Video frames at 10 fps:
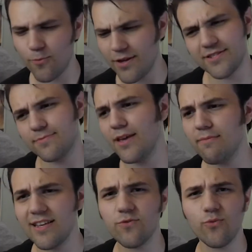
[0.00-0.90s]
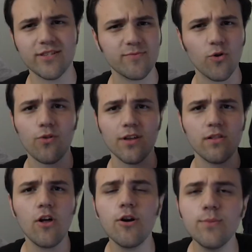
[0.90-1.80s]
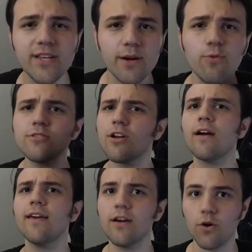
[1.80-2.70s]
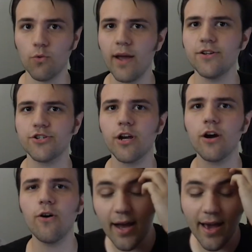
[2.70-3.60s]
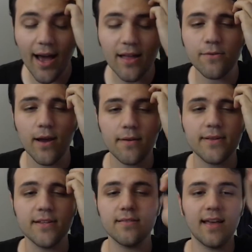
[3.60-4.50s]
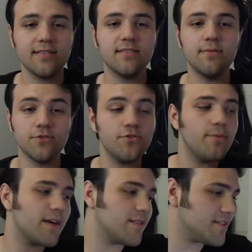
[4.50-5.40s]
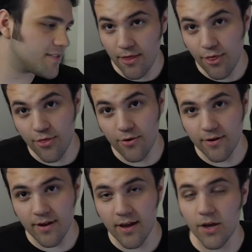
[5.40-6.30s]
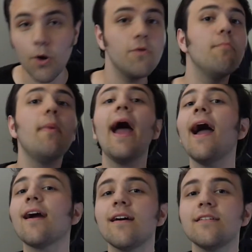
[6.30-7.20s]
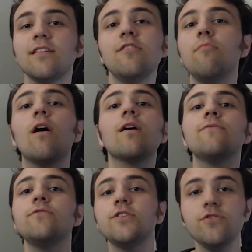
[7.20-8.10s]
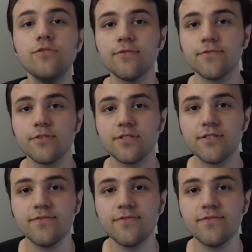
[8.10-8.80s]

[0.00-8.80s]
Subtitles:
some Emmys, won some Golden Globes. Like, we're talking a great show. I highly recommend it. That's number 2 on my list. Third, going back to the Marvel universe of